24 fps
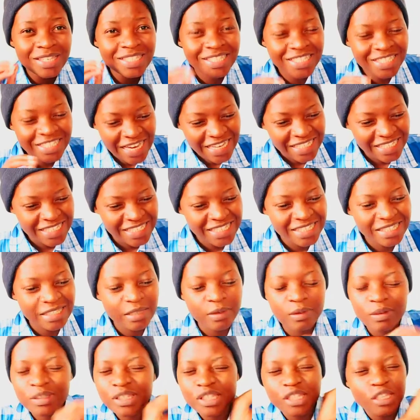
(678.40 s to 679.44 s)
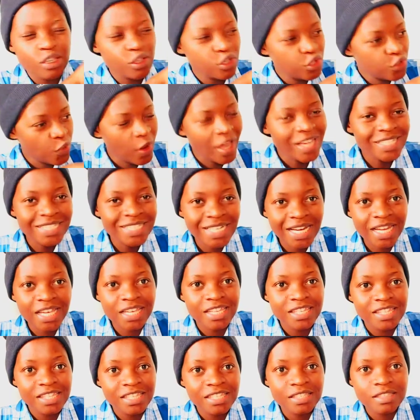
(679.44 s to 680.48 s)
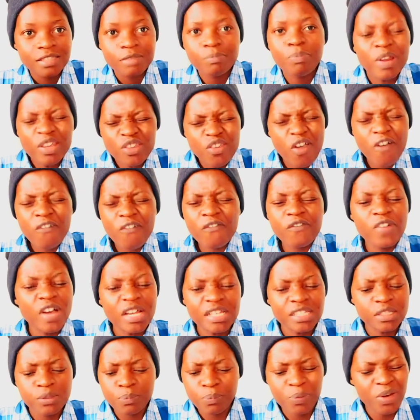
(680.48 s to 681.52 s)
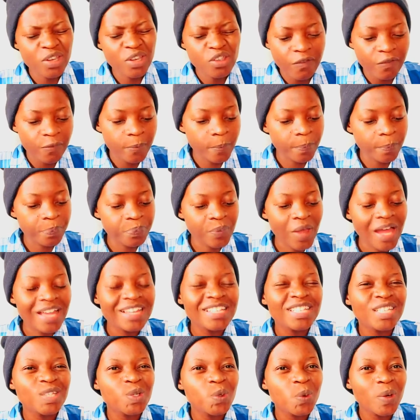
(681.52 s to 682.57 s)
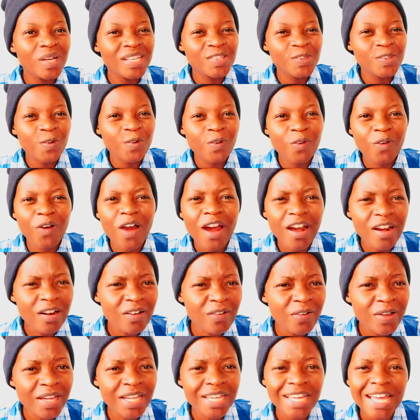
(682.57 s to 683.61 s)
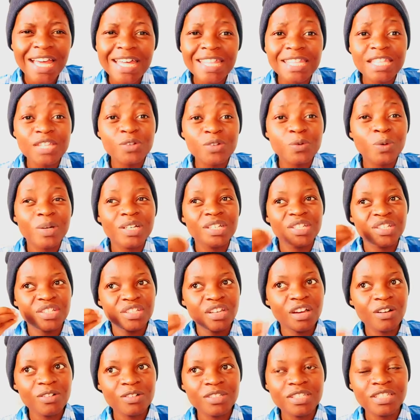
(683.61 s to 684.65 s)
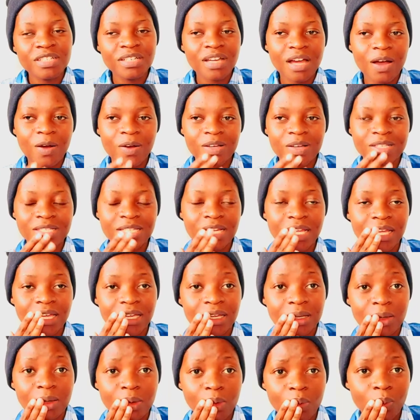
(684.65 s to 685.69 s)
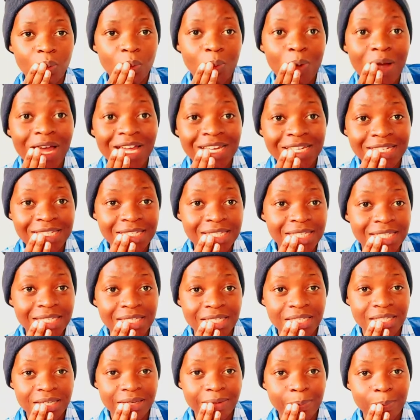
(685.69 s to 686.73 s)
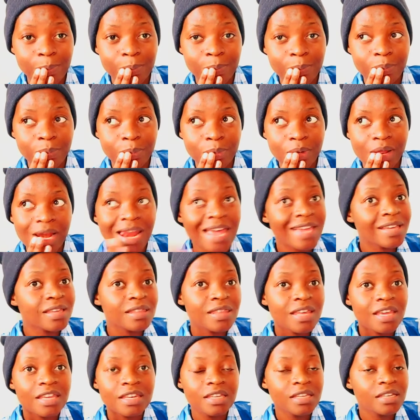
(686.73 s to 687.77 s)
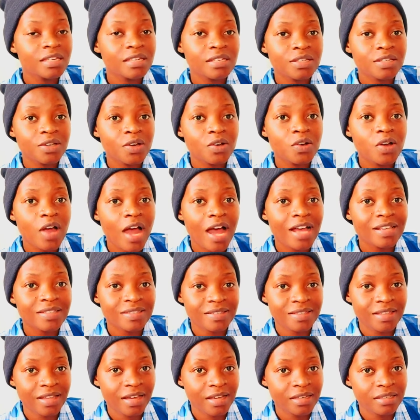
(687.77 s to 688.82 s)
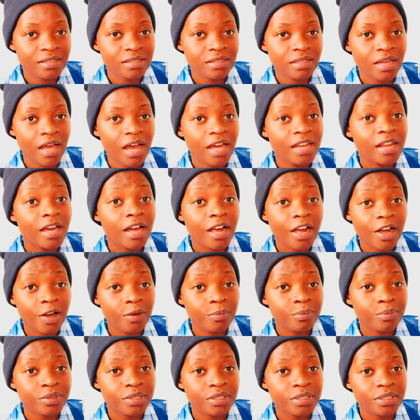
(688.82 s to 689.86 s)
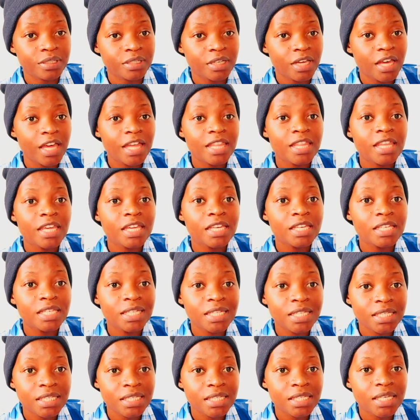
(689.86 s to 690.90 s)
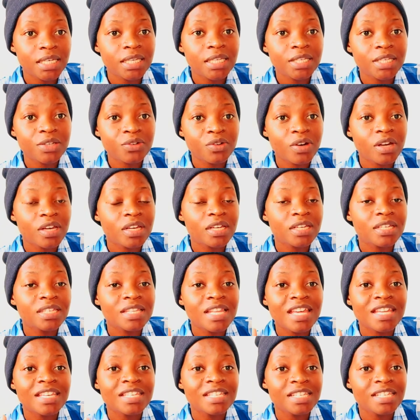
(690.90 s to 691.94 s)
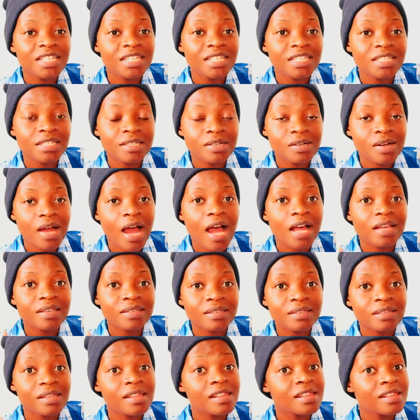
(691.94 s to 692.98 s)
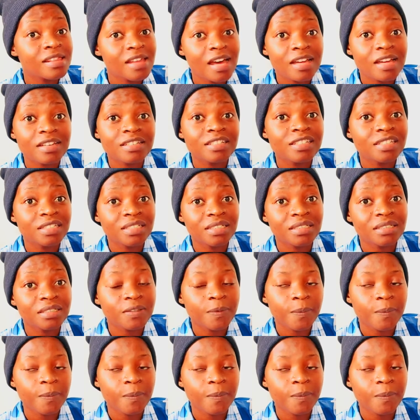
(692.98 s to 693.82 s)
Just, you enter like this, bring your phones, bring your And she was quarreling, she was shouting. I was like, what? Like they didn't tell us that at the company. They didn't, literally, they didn't tell us that shit.